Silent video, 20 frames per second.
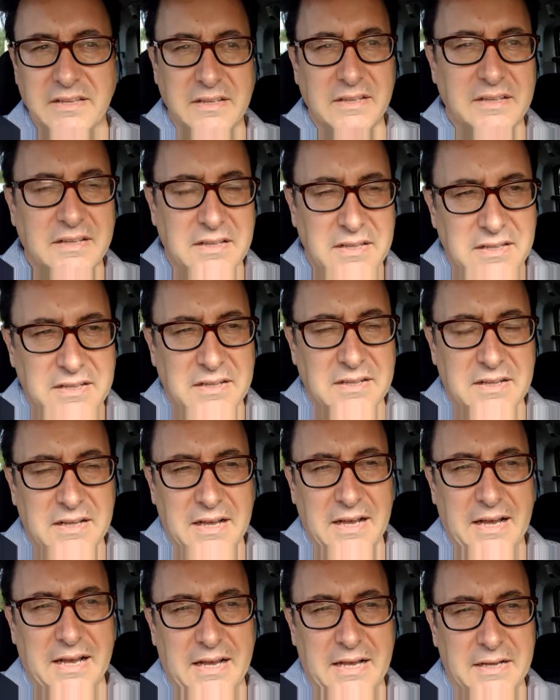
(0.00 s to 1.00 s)
uh,
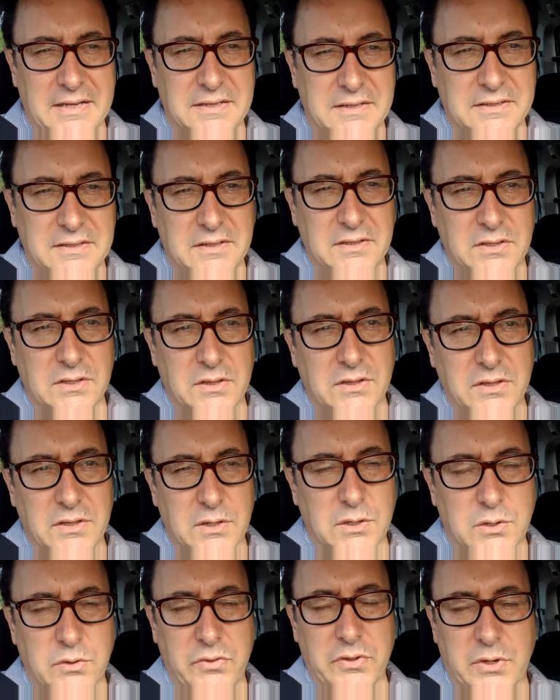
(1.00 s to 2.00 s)
the credit
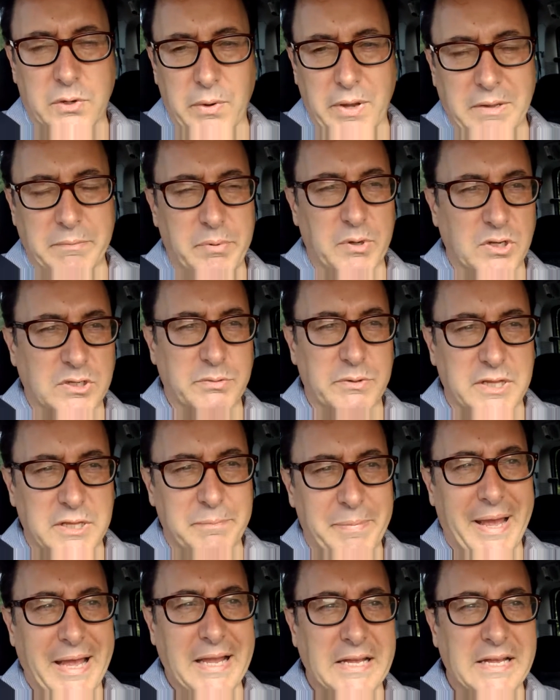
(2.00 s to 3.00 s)
books with the bank account.